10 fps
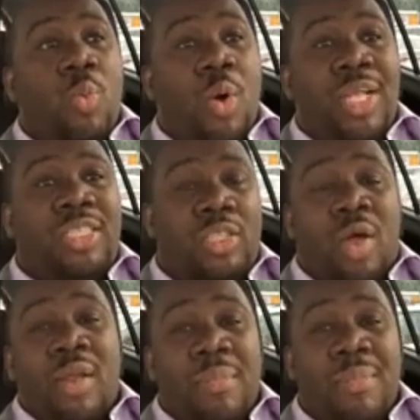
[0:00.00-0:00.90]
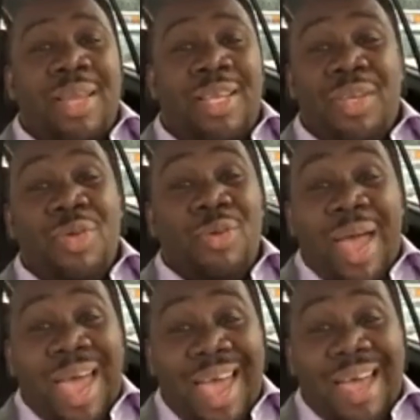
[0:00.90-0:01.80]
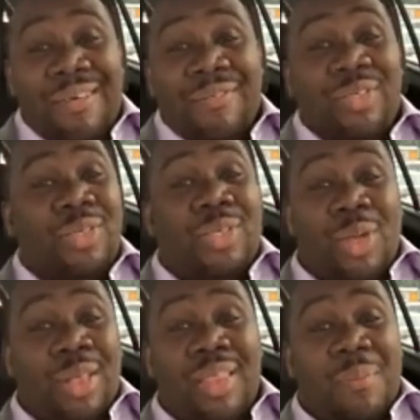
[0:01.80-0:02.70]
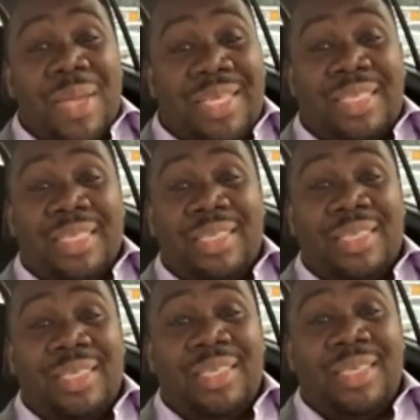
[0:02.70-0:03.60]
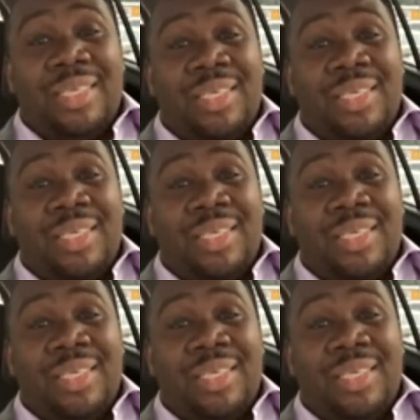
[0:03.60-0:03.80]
what startup money do you have to start the business?